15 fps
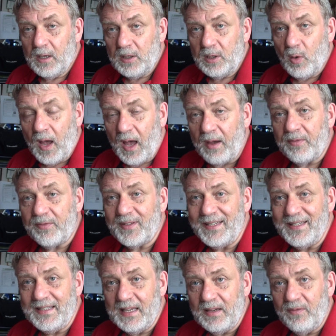You have
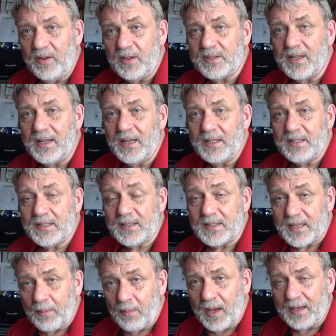to give us
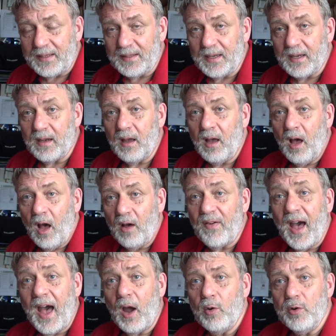some idea of
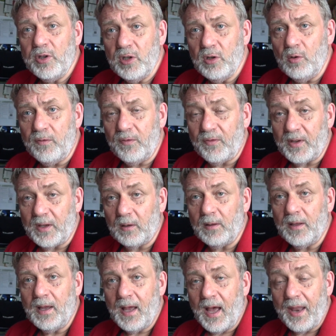how you
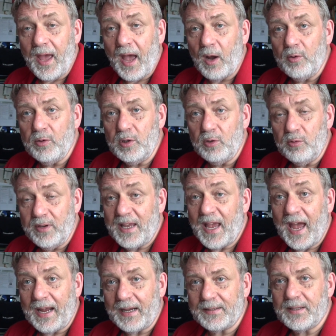feel and how you
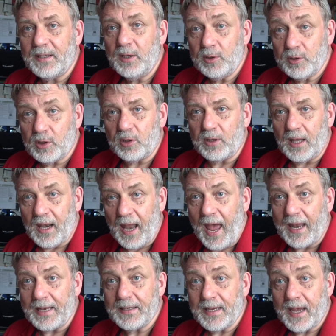react to the
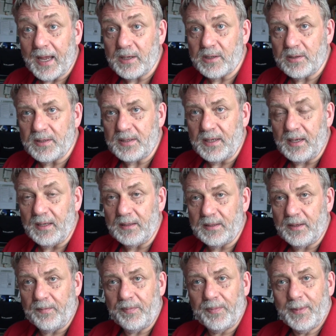land as you see it.